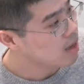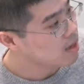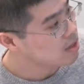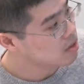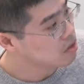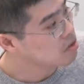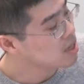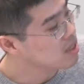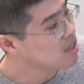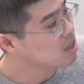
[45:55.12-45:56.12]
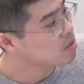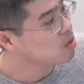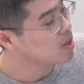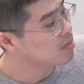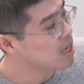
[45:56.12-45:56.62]
So it doesn't seem
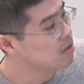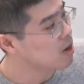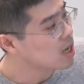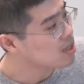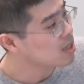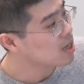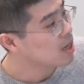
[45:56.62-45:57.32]
to be many rounds.